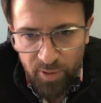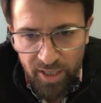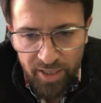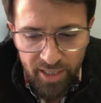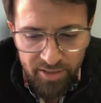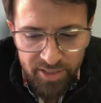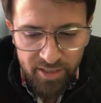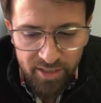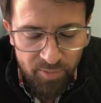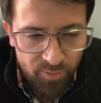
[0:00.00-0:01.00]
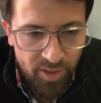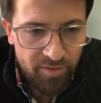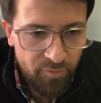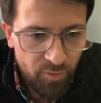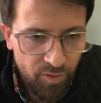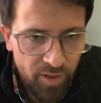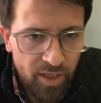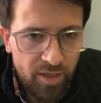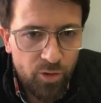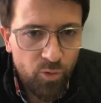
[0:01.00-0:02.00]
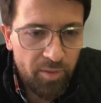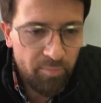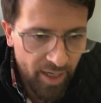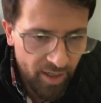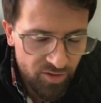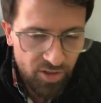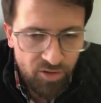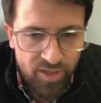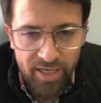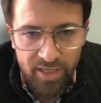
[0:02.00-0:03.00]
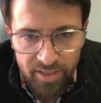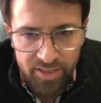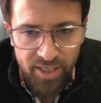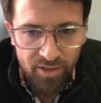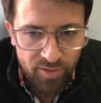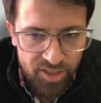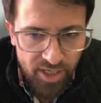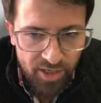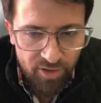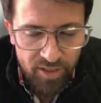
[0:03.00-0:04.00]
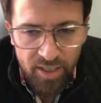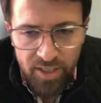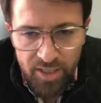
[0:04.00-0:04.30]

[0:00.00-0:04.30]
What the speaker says: We got to get it teed up and ready for the right buyers to look at it, et cetera, et cetera.